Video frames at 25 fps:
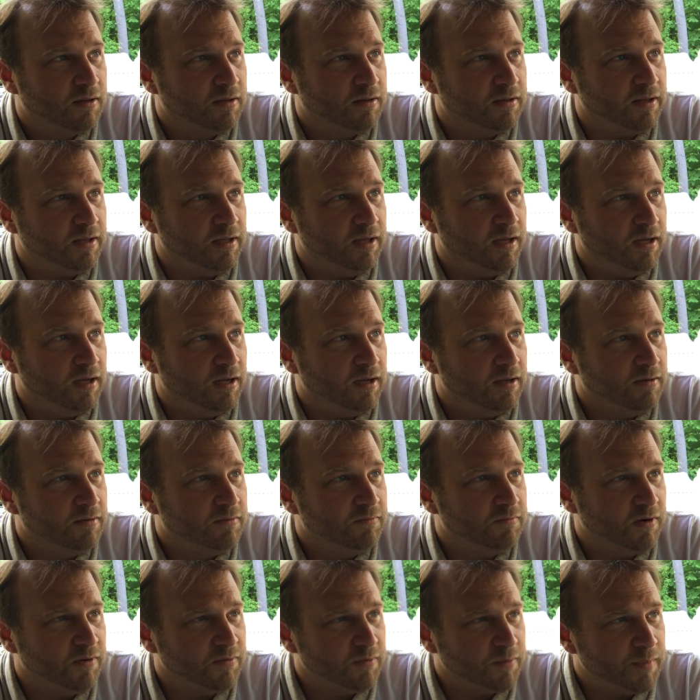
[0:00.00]
the
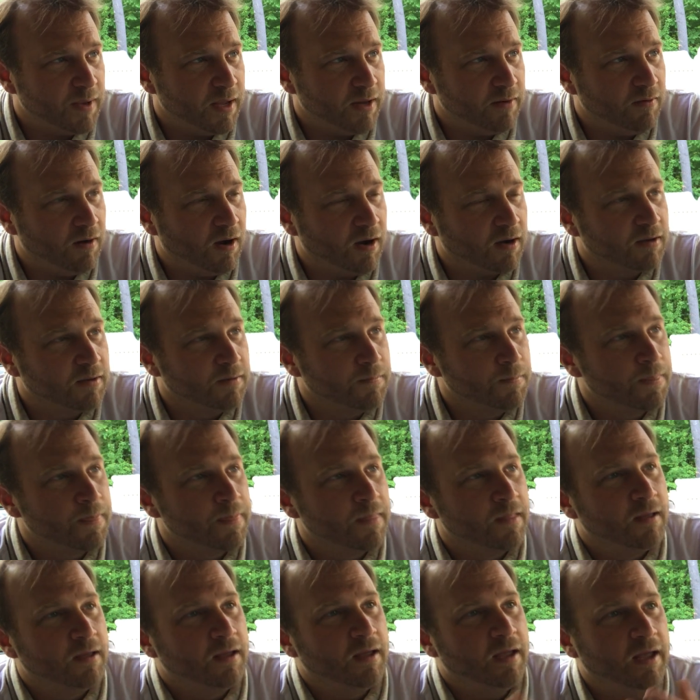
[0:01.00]
river bedrock.
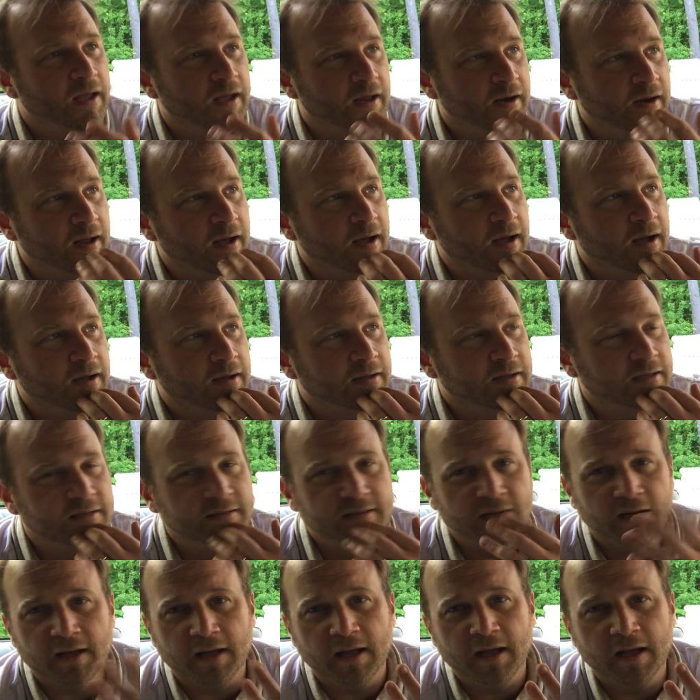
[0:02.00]
And he's
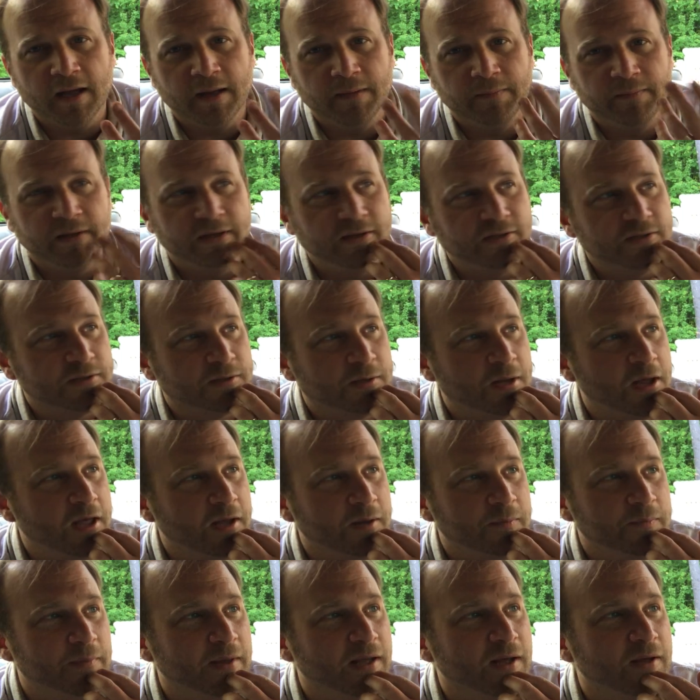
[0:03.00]
like, he just
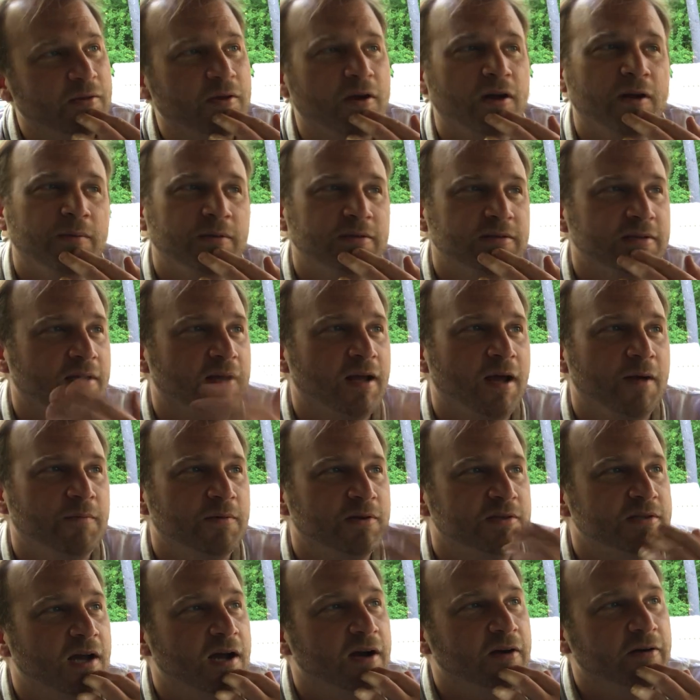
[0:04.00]
like bailed on him. He's like, I'm
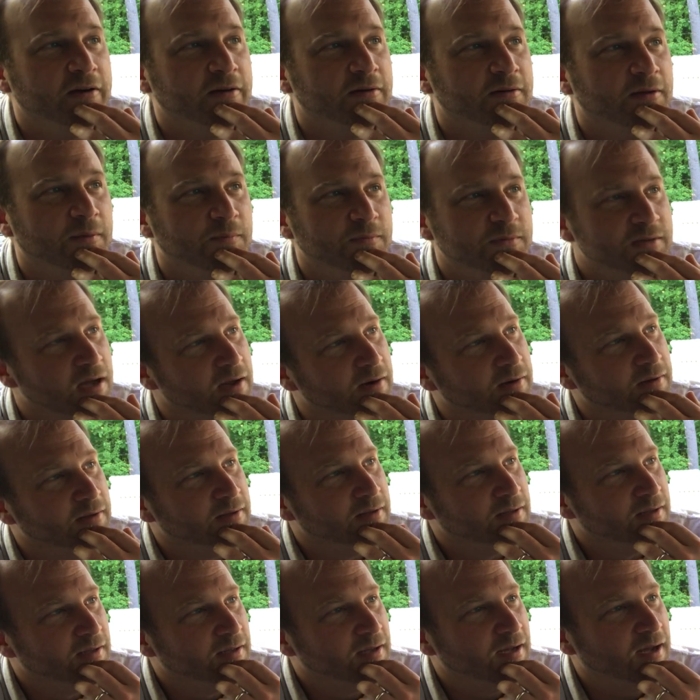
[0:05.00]
retiring. I'm done.
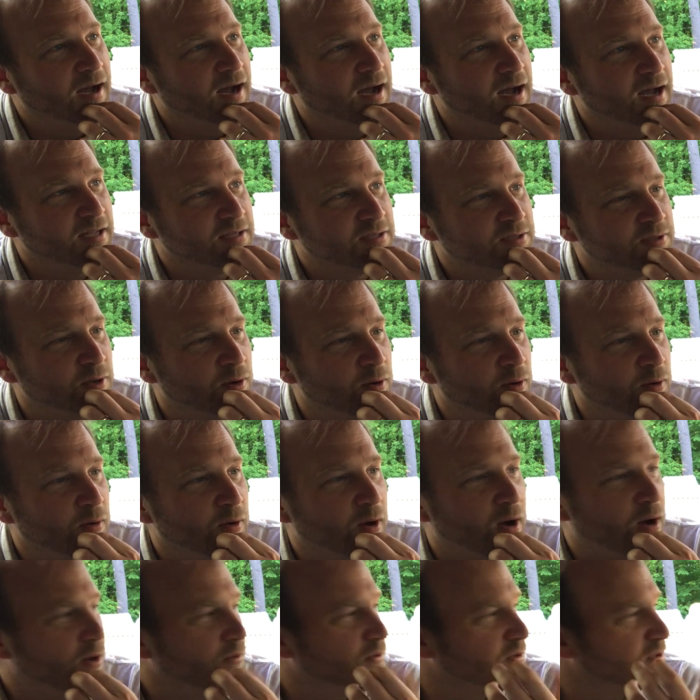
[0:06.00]
So
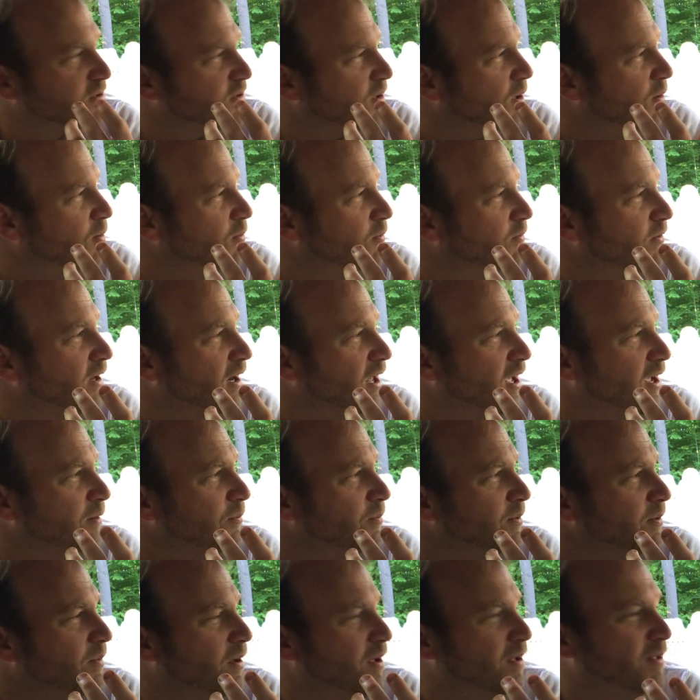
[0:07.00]
all the stone that I've
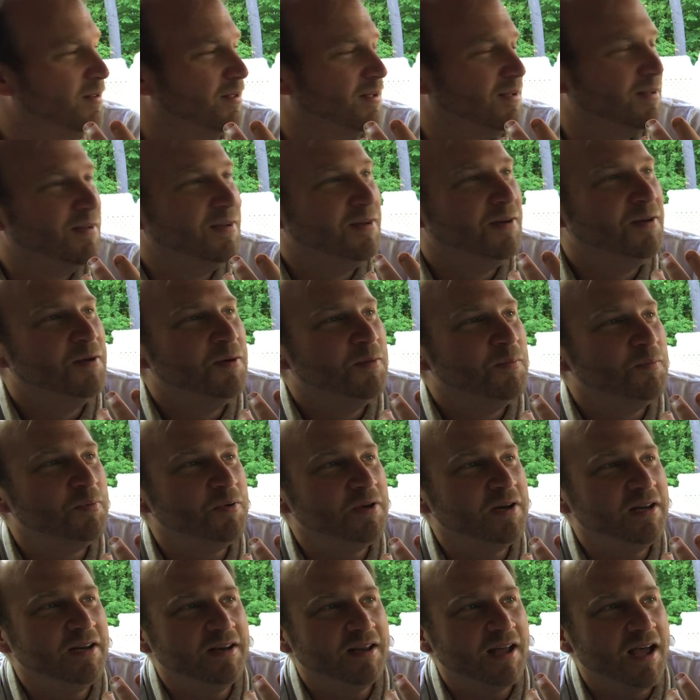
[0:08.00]
been
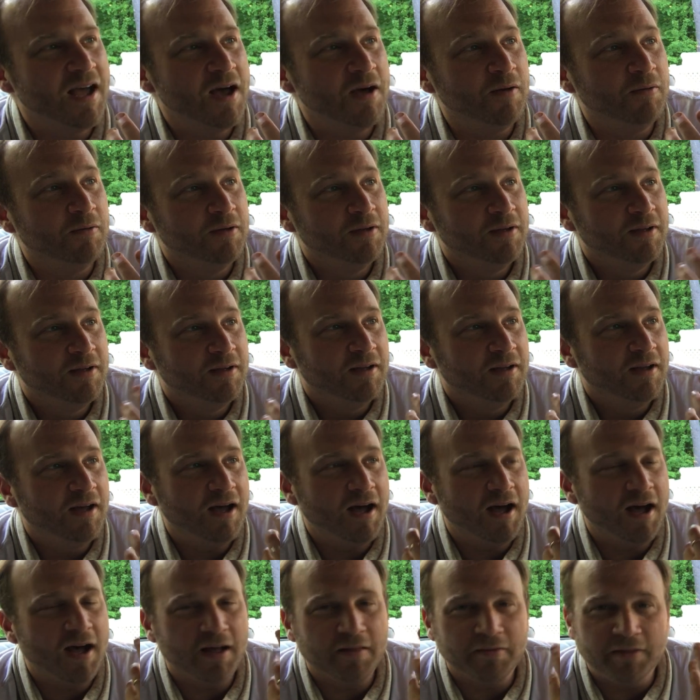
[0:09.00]
putting down,
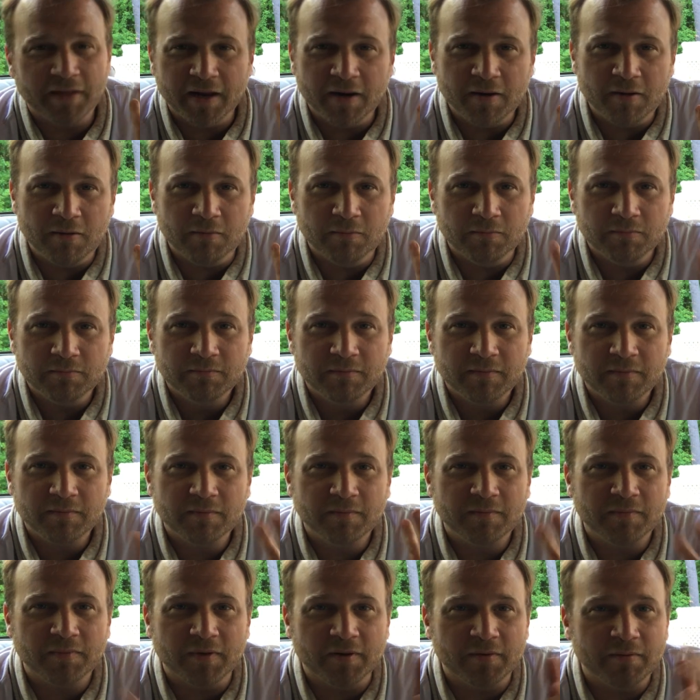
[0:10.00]

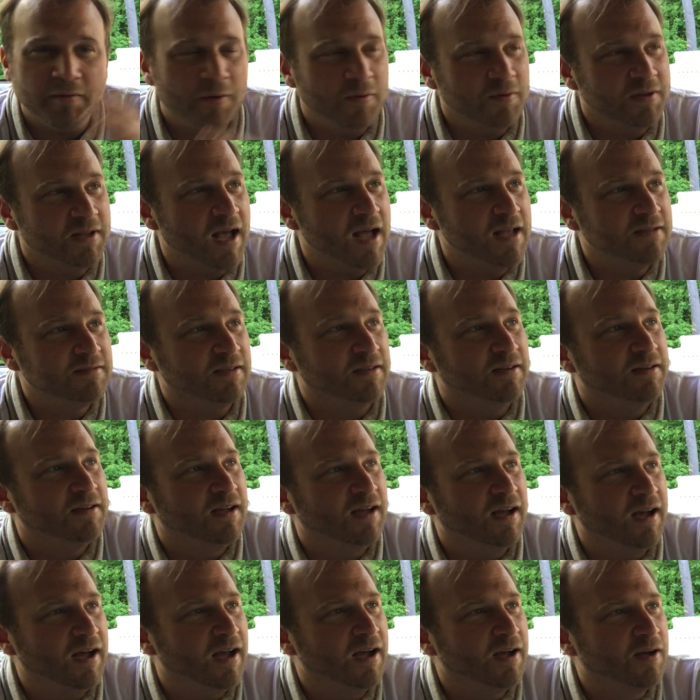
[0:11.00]
no one has it.
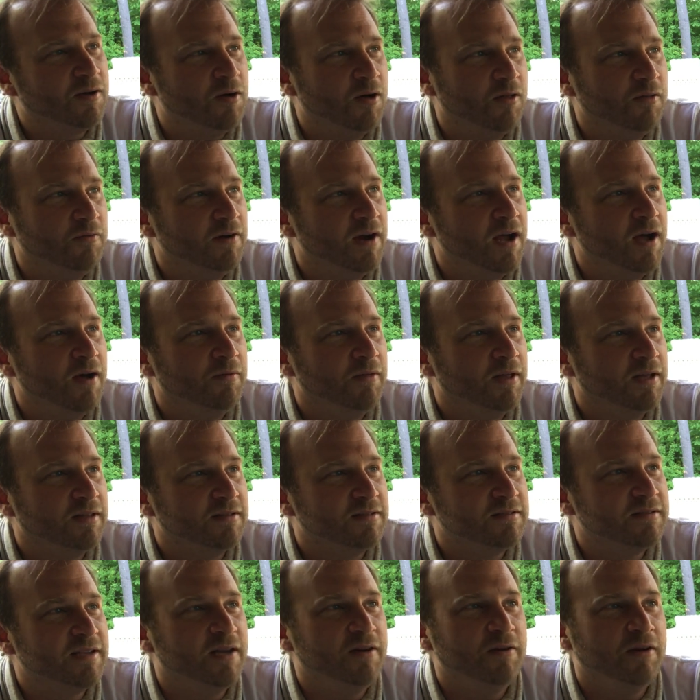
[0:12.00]
I called around like the
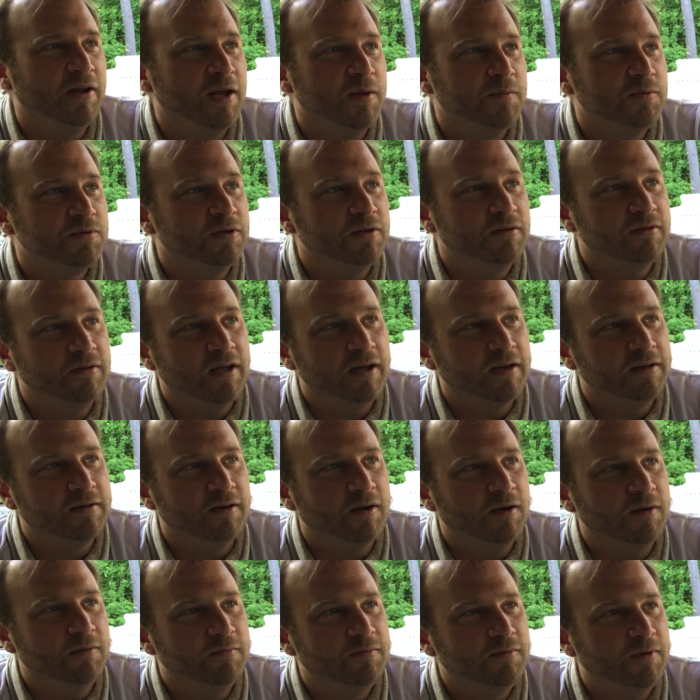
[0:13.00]
state of New Hampshire, like
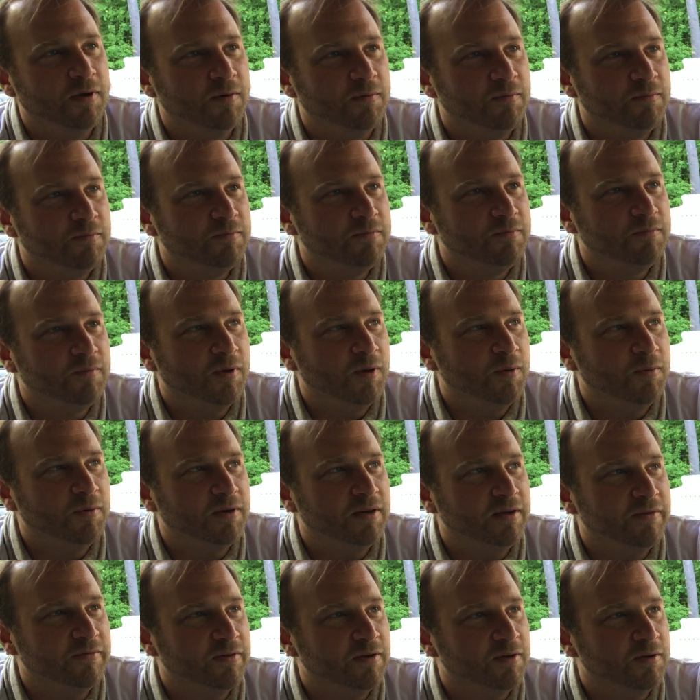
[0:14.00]
no
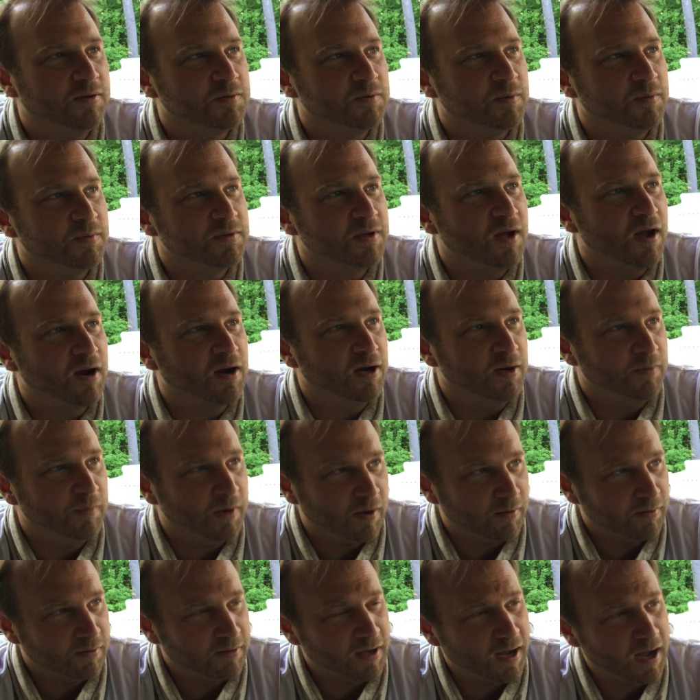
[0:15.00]
one even knows what I'm talking
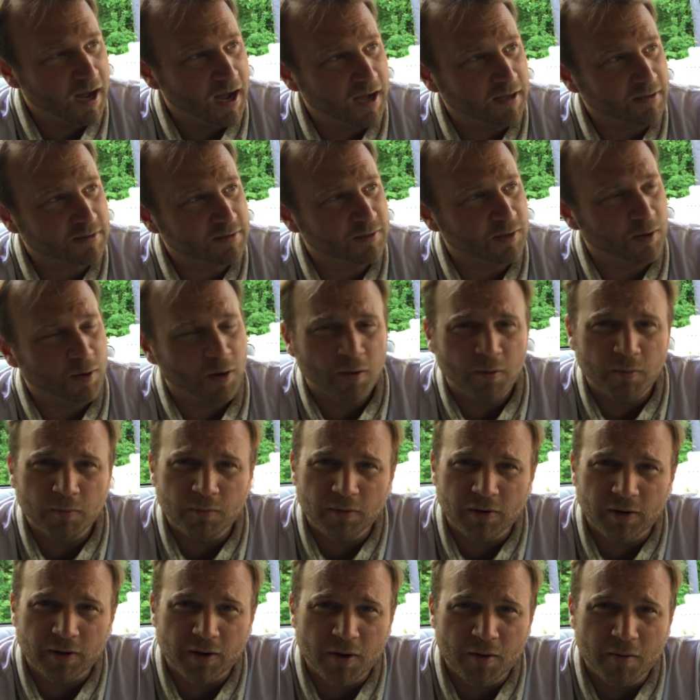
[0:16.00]
about. So
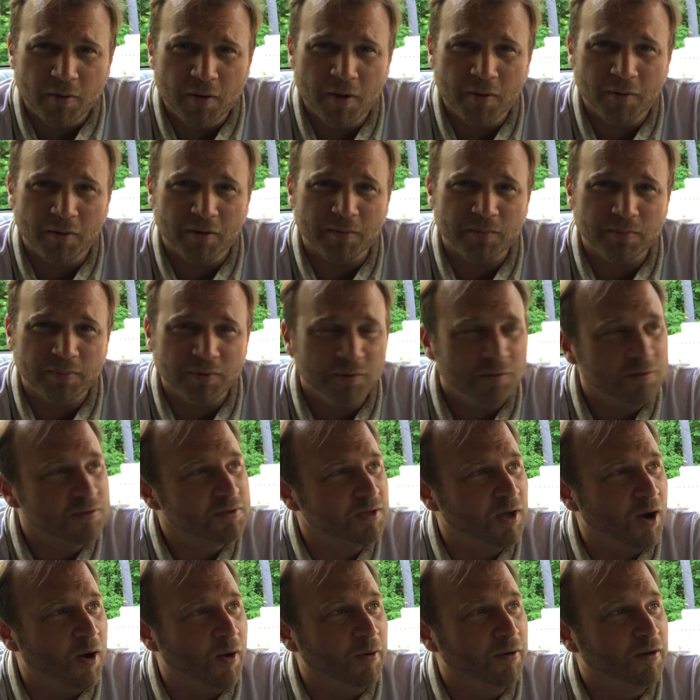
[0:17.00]
we're going with blue
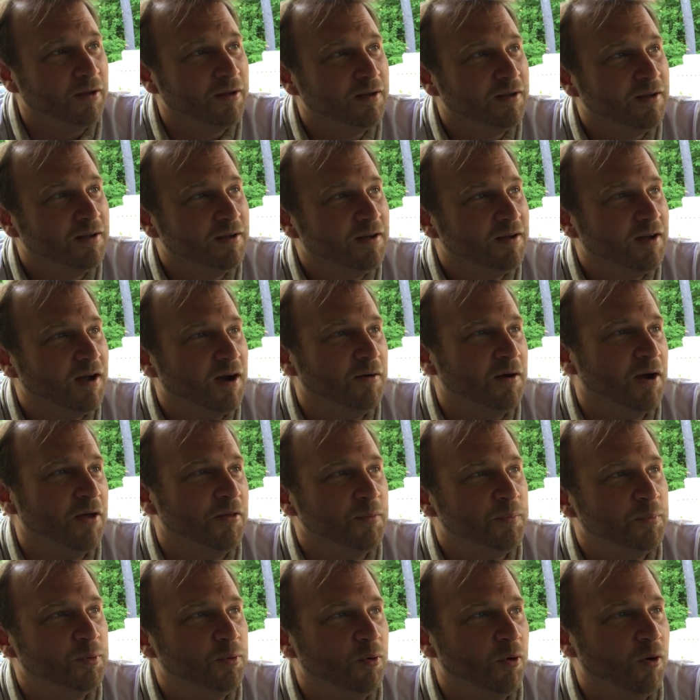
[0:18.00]
stone around
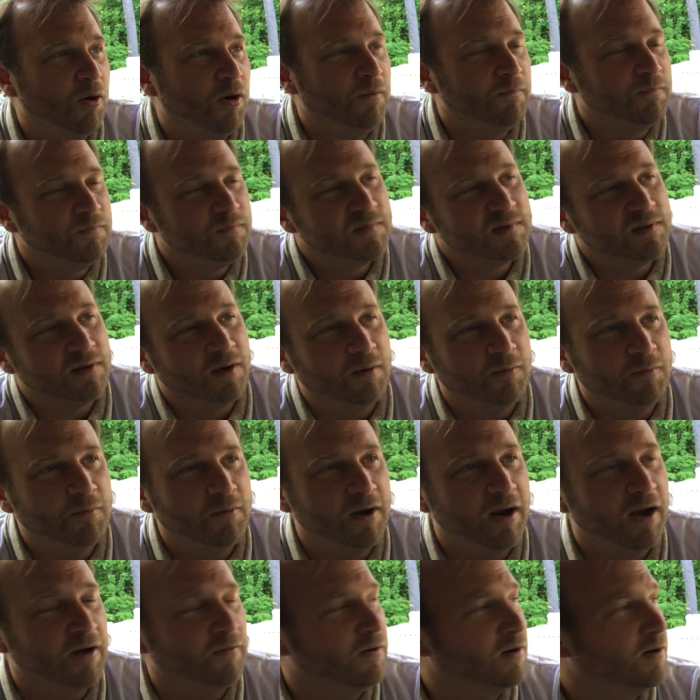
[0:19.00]
the pool. So
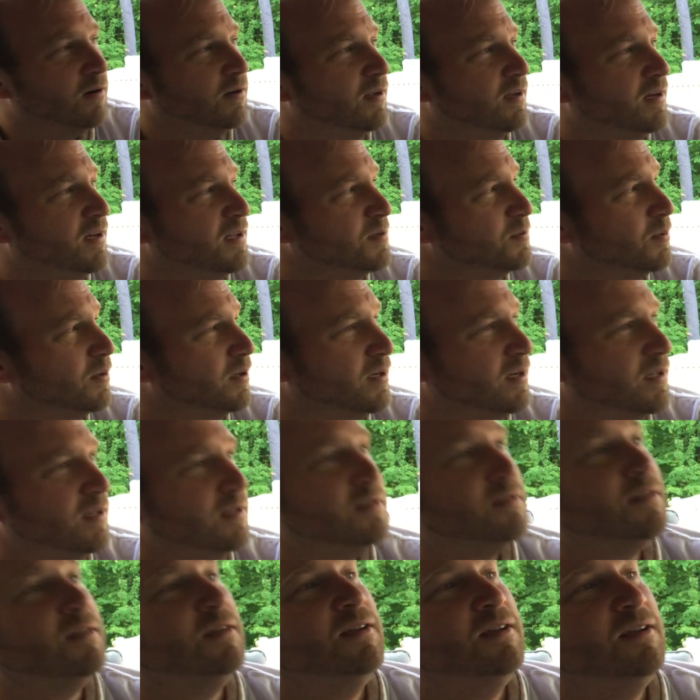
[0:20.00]
whatever, it is what it
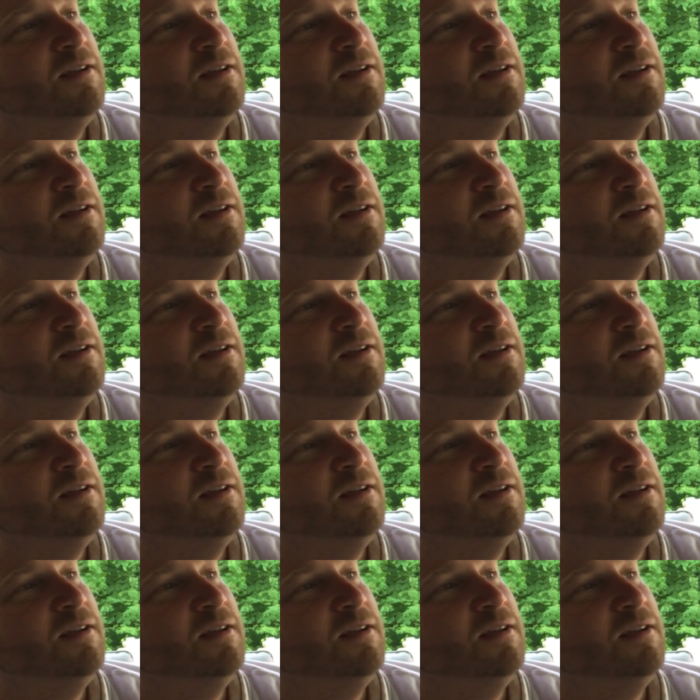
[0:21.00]
is.